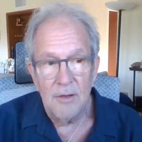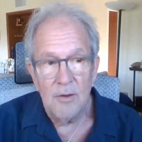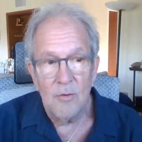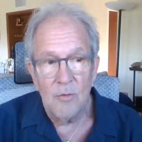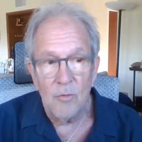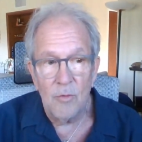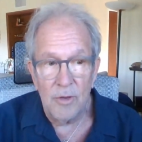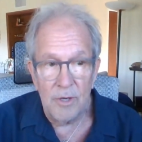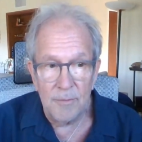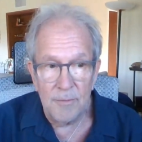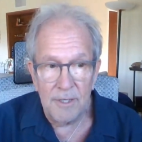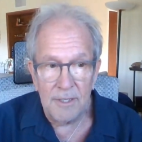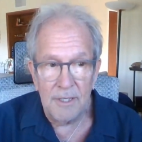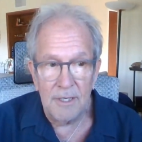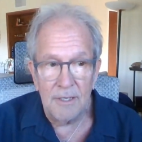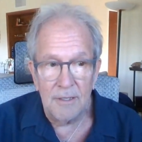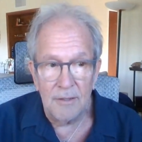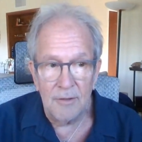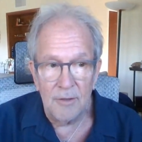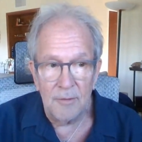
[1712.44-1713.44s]
When am I going
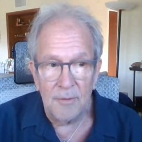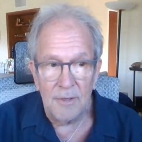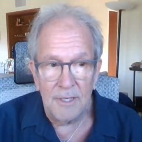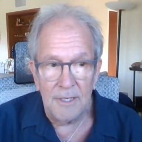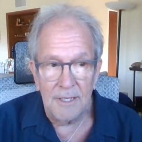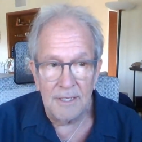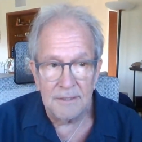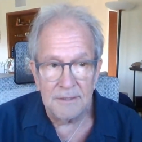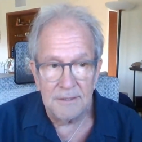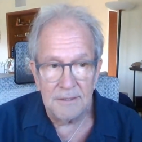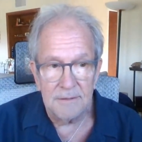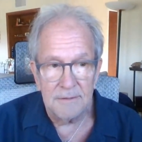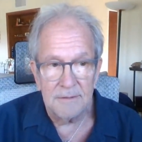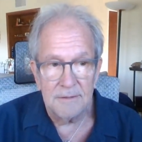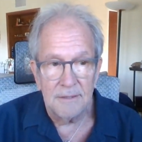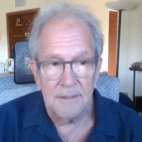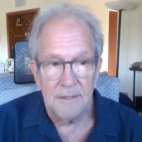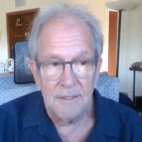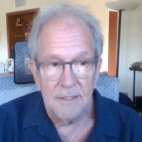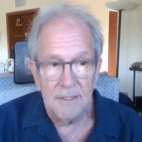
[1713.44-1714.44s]
to learn my lesson?
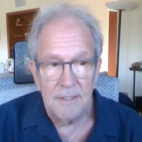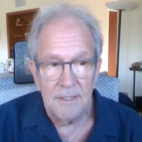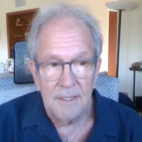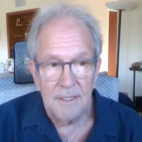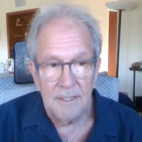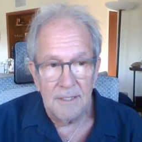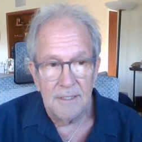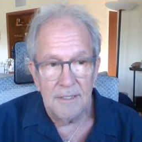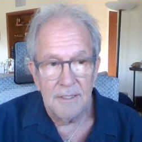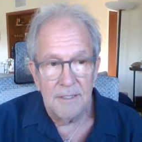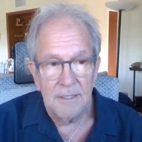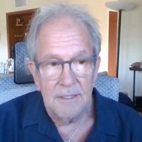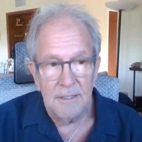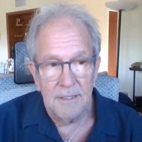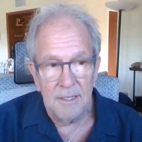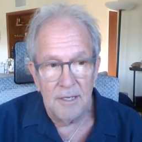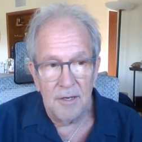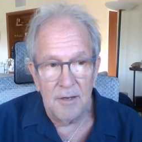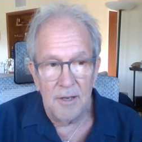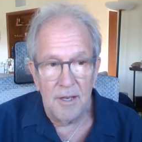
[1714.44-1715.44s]

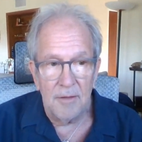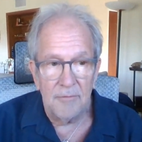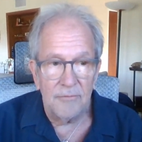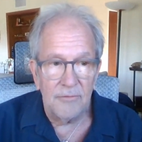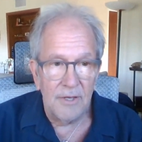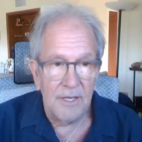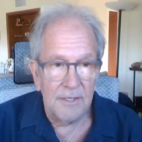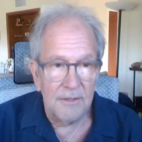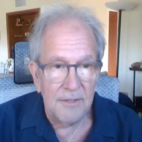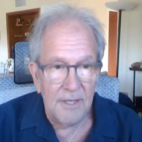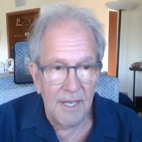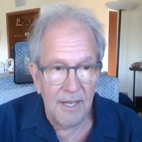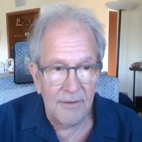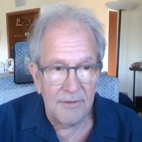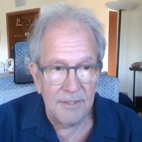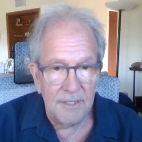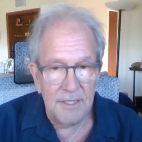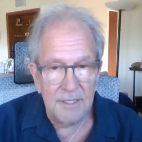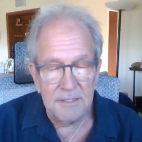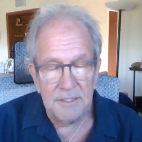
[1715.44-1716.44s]
I've had
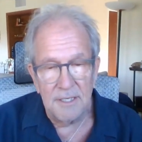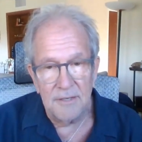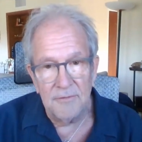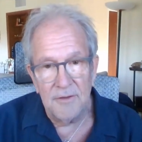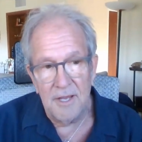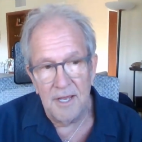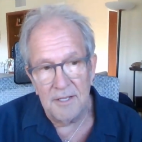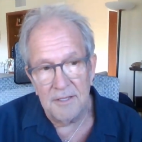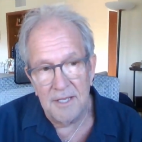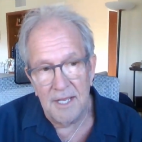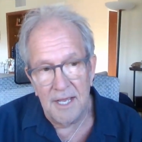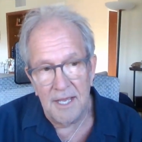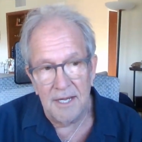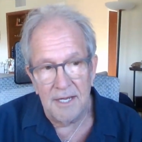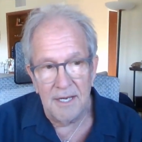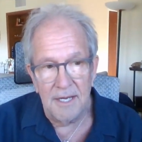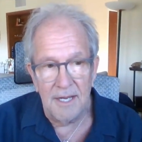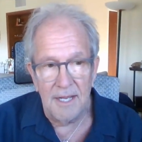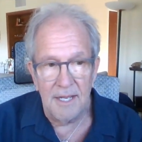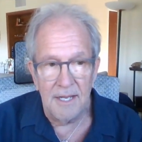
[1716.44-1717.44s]
this and I've had that
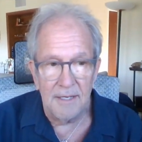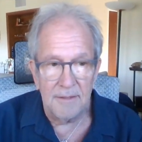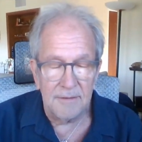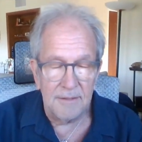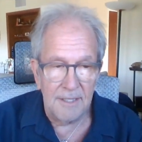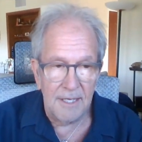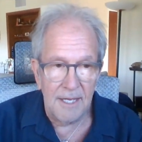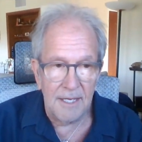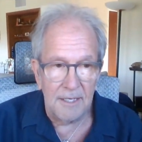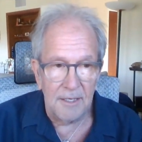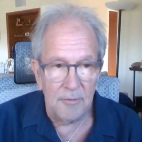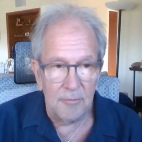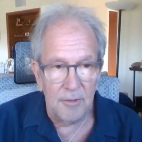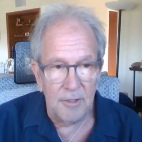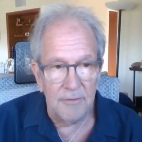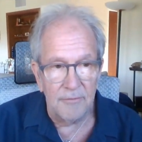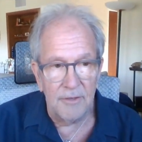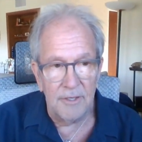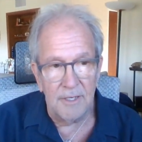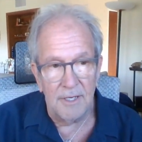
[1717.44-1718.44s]
and I can't get rid
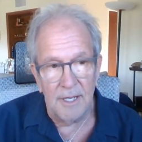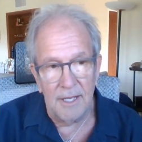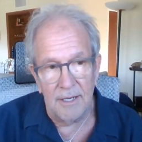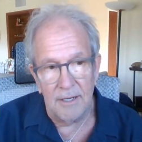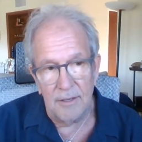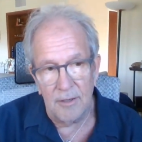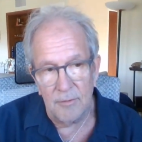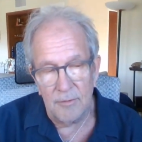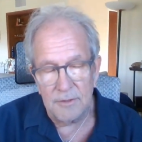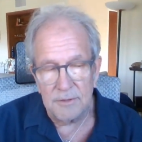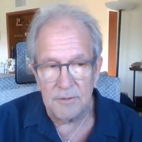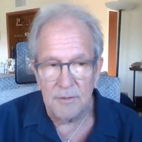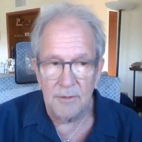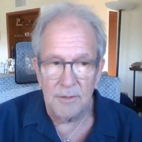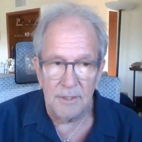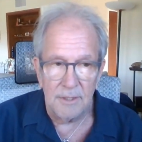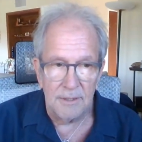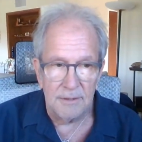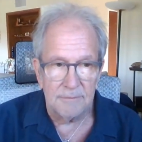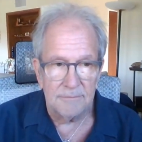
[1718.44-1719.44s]
of it. And I don't know what's going
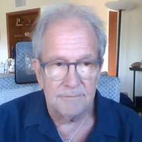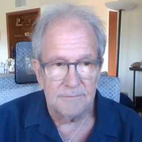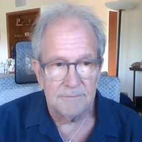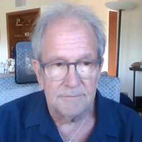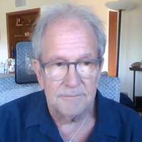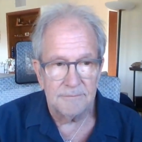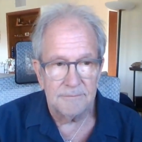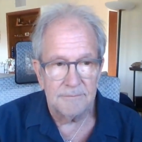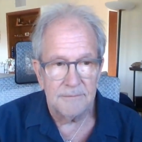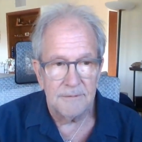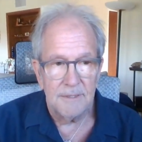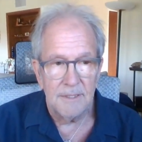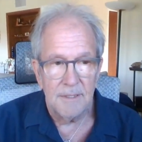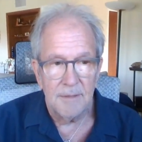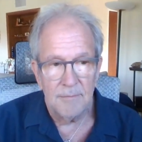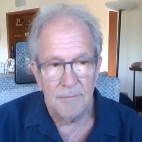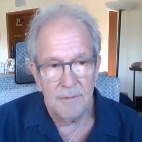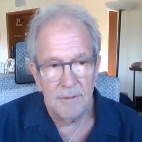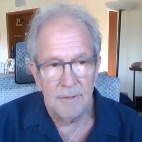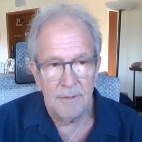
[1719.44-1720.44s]
on.
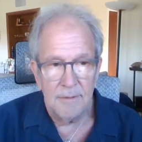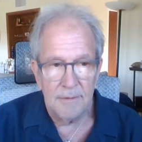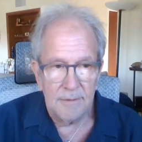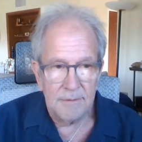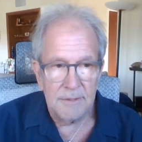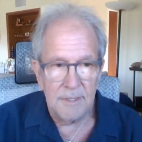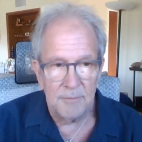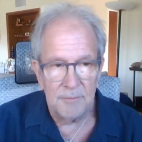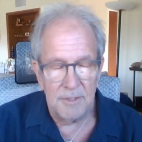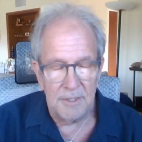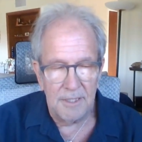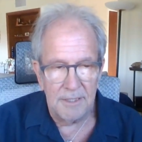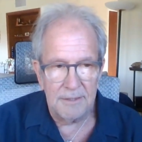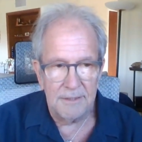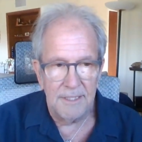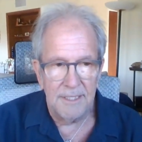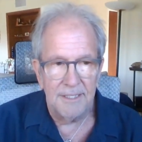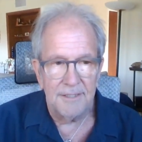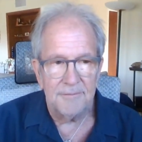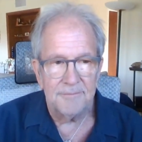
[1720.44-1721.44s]
Something like
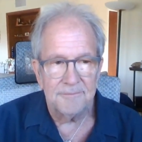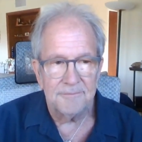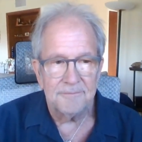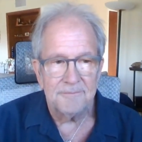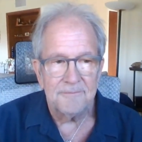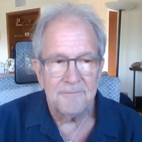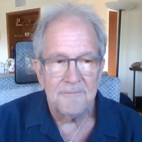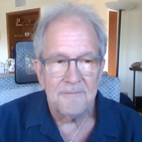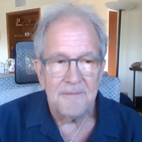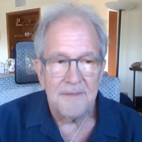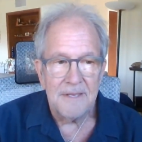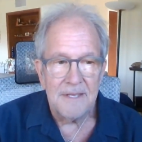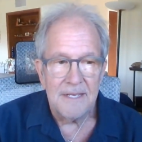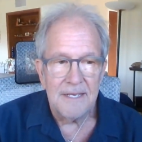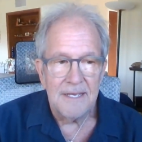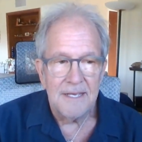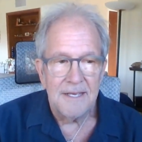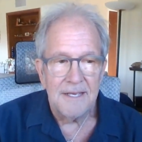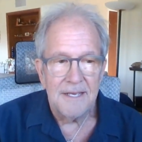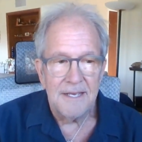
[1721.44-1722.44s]
that.
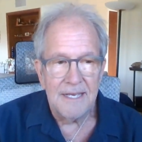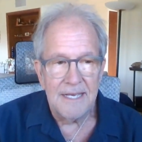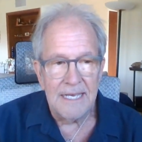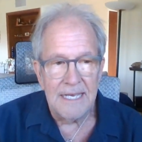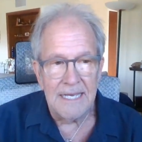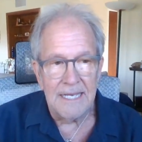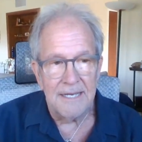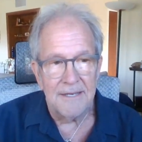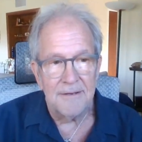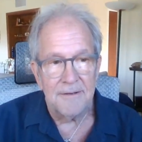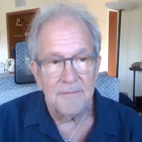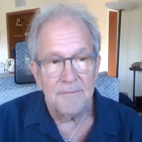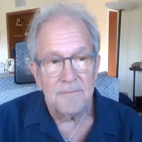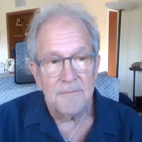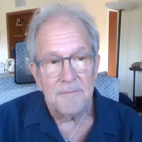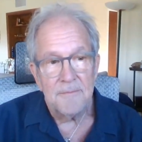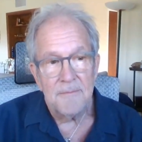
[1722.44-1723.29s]
And